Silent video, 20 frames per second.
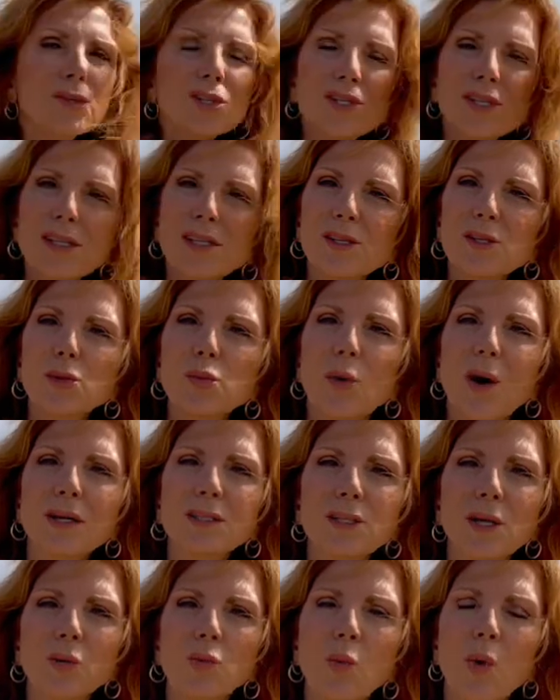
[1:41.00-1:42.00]
Jesus
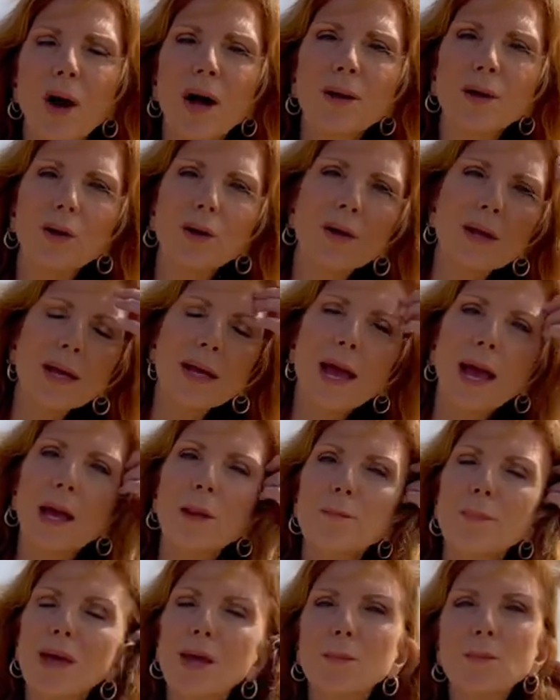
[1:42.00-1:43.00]
walked on water
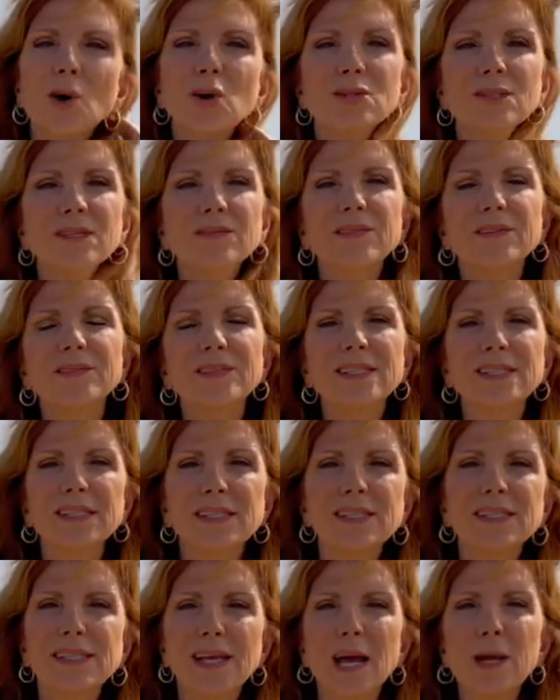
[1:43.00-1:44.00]
and met most of his
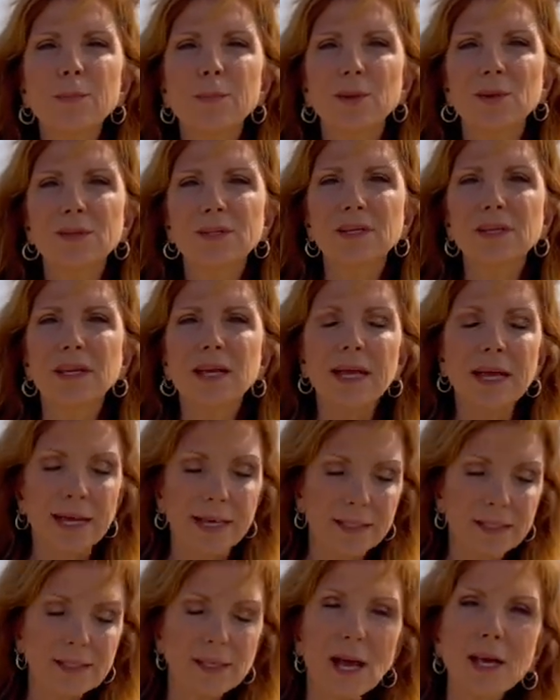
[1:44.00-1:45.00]
disciples.
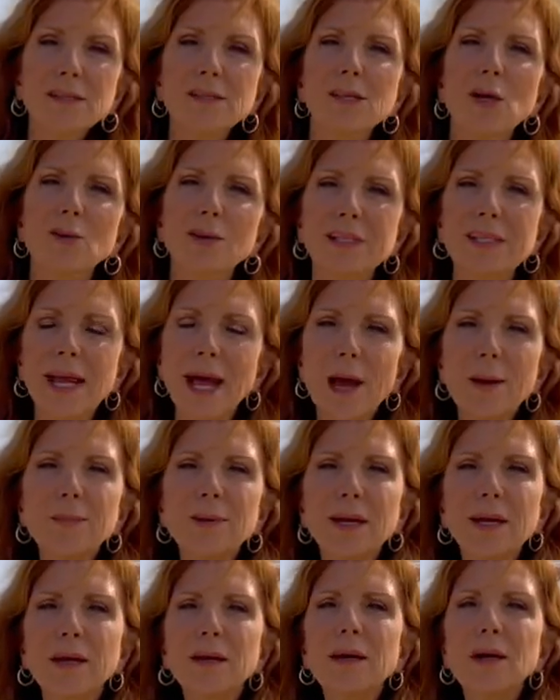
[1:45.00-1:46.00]
It's also at
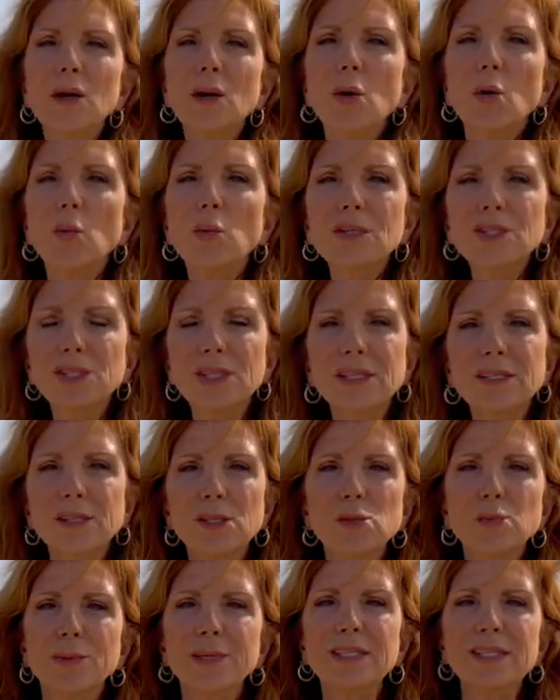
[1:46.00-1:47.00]
Tabgha where
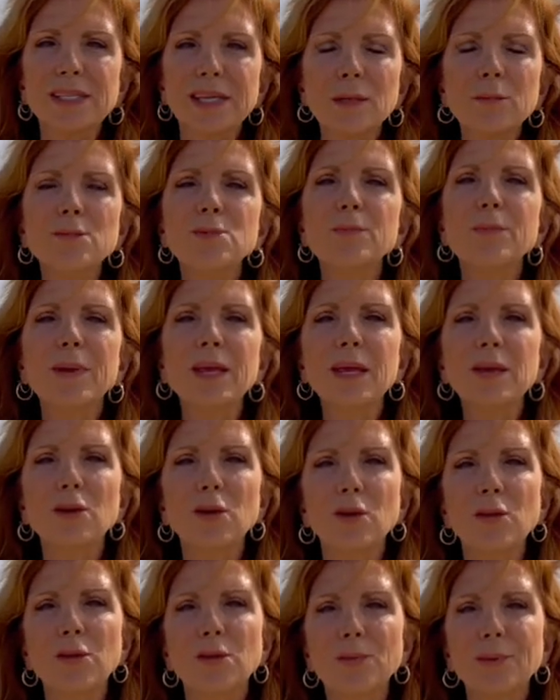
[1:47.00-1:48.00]
Jesus redeemed
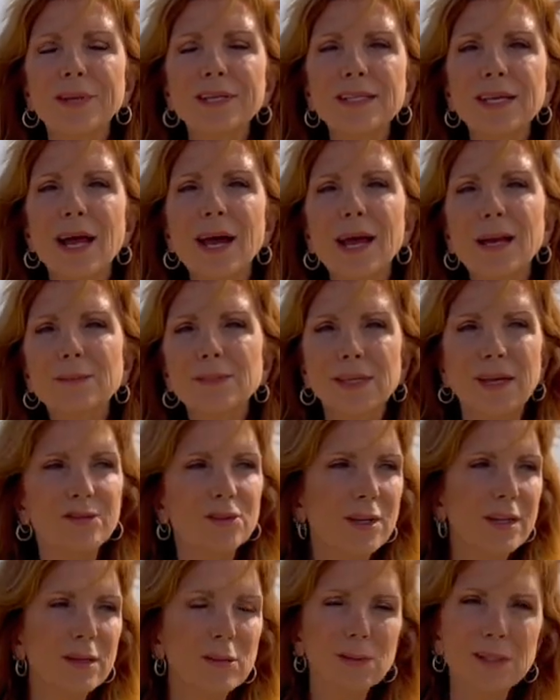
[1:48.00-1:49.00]
Peter three times
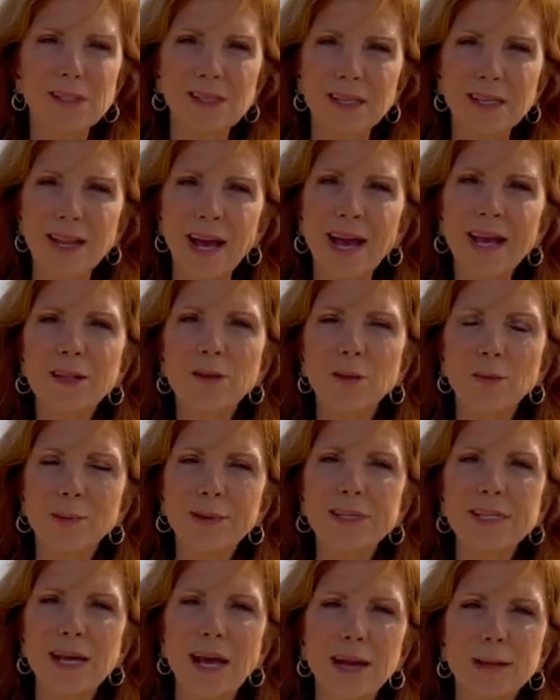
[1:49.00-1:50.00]
after he was denied
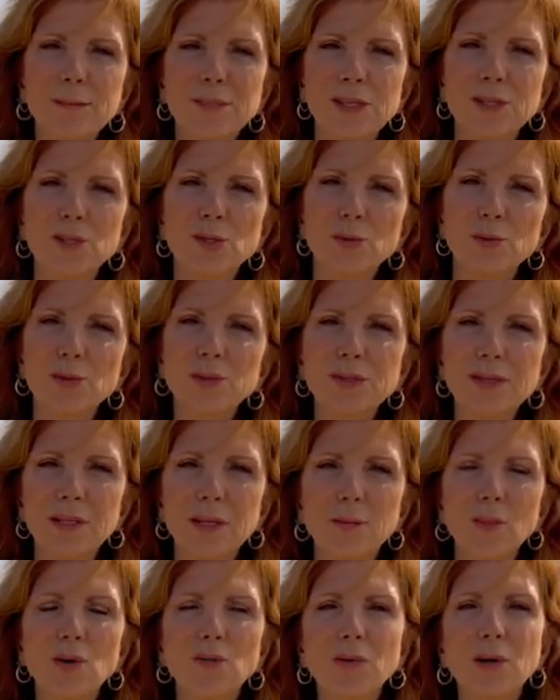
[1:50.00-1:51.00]
three times in
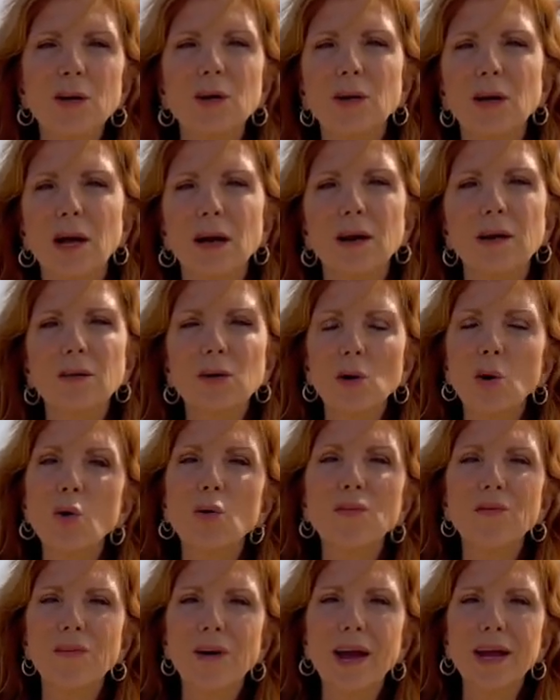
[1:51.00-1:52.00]
Jerusalem over a uh,
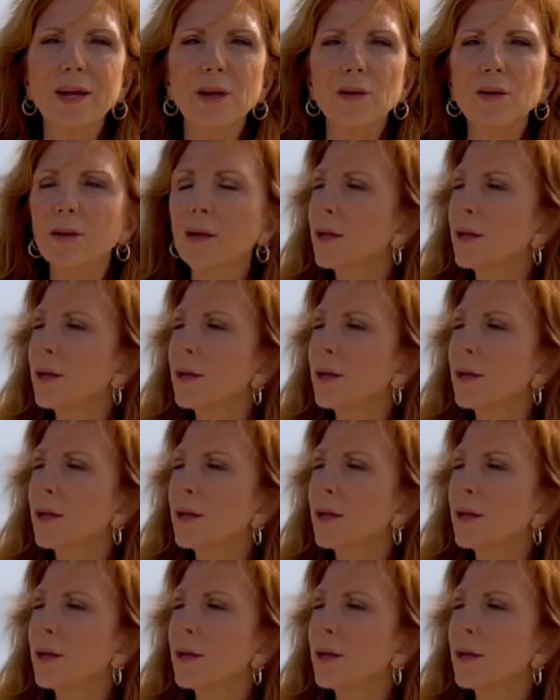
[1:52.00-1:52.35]
coal fire.